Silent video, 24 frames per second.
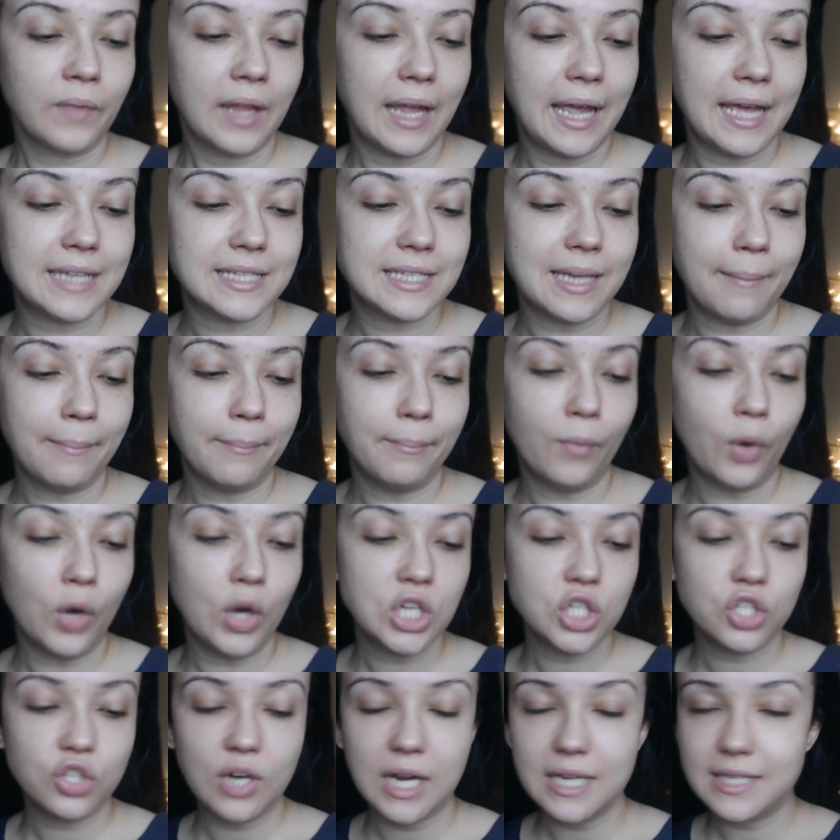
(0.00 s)
It's a
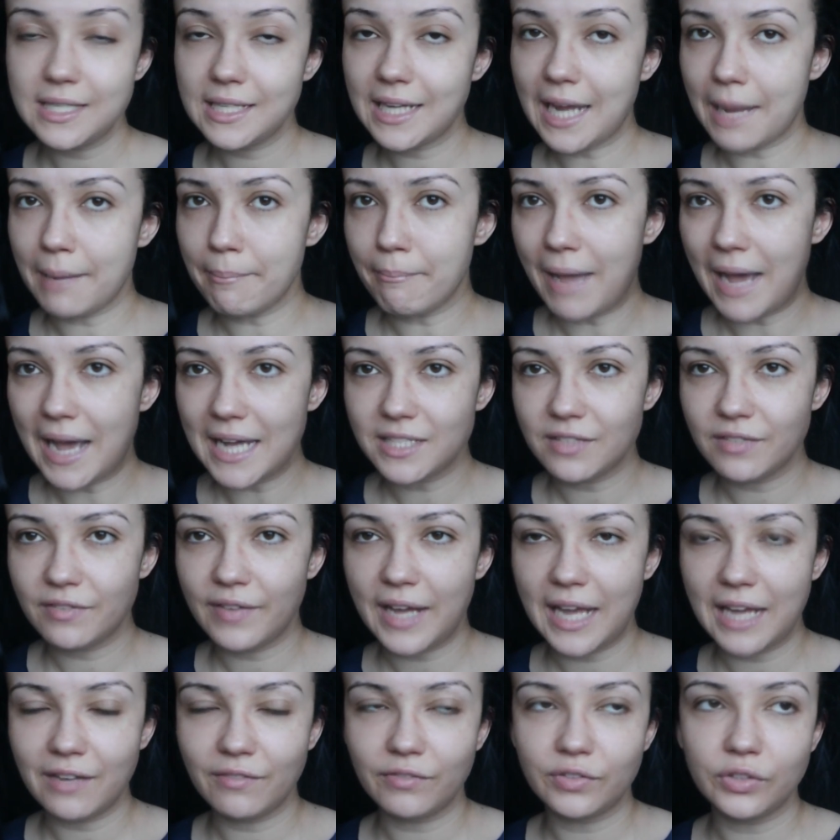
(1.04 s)
moisturising and
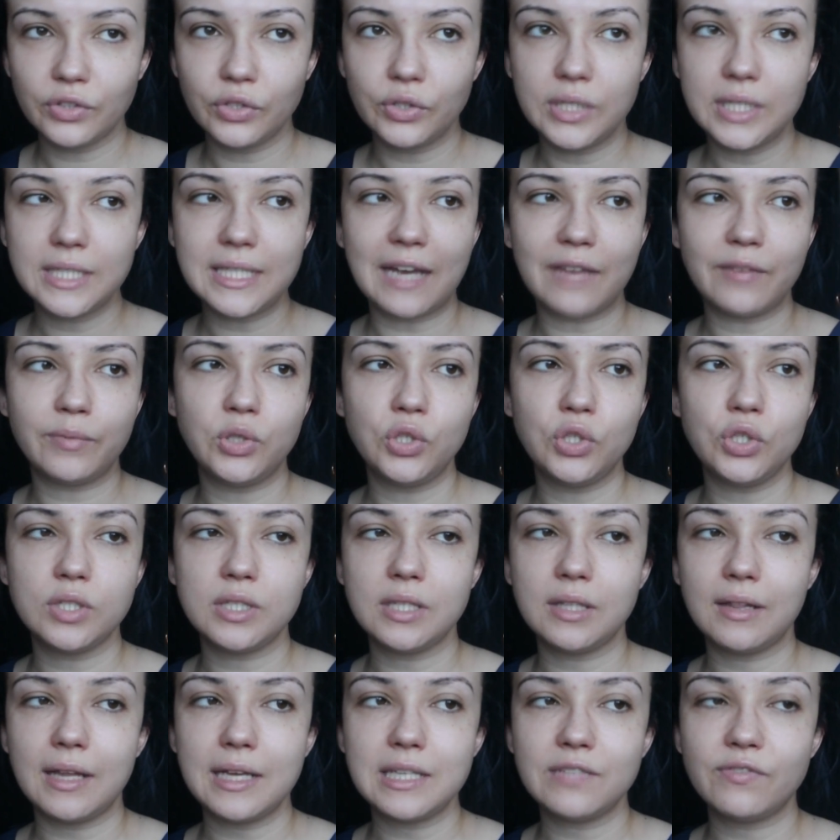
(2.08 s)
mattifying fluid. I've been
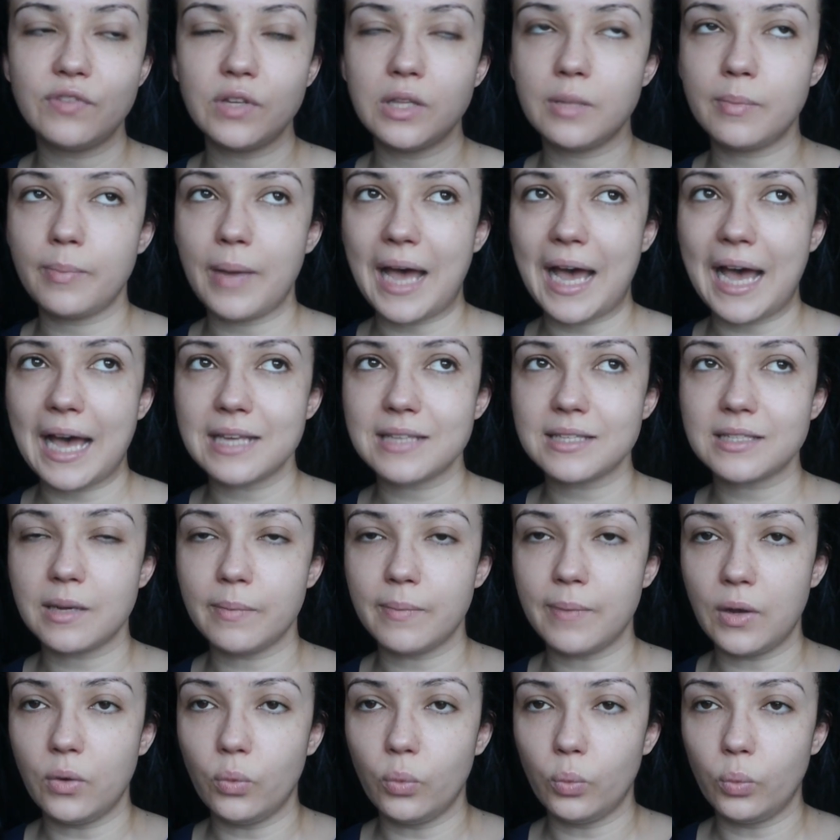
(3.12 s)
using this for the past
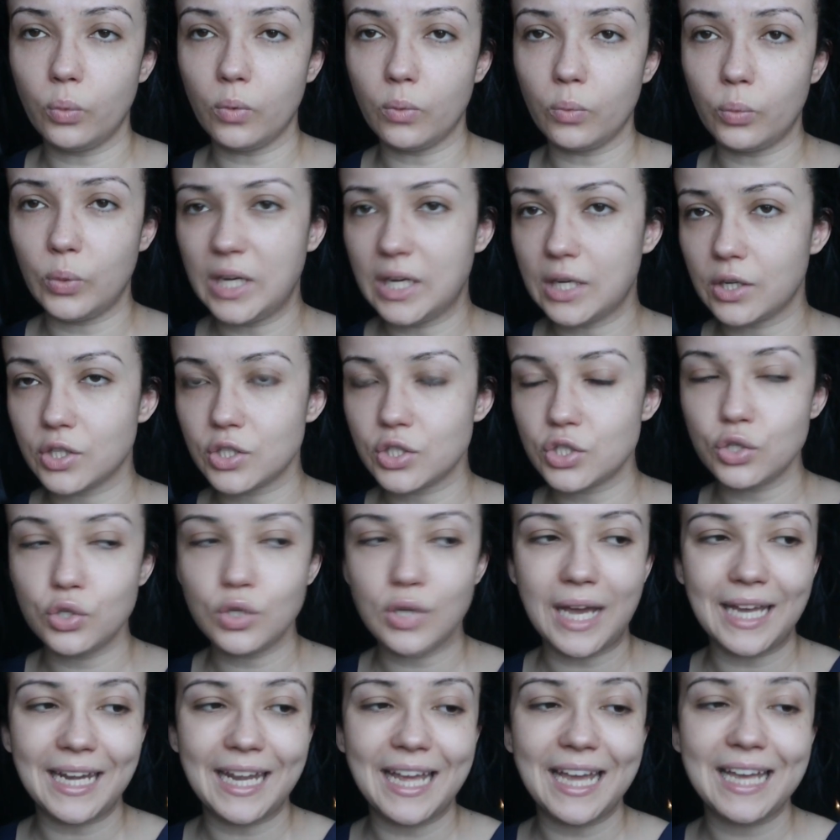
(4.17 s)
about week or
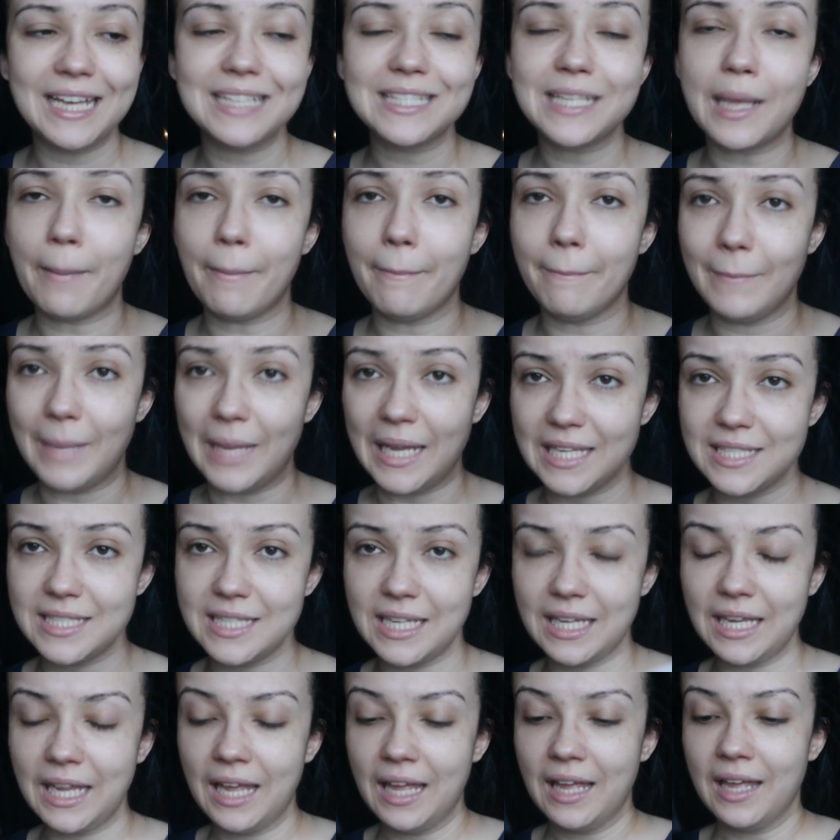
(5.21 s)
two and it is
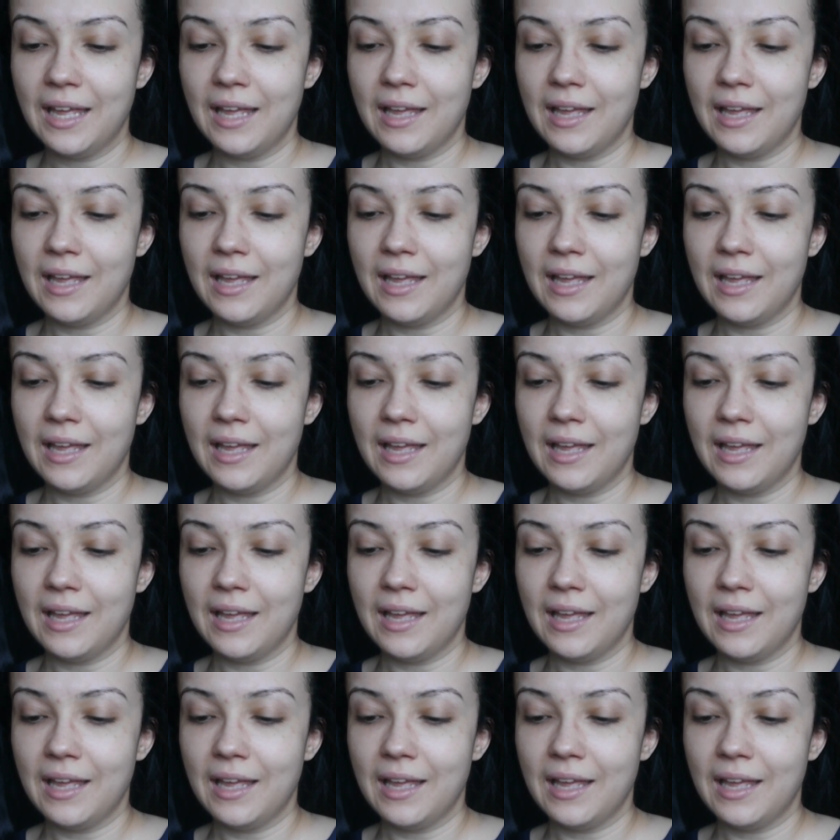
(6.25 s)
amazing.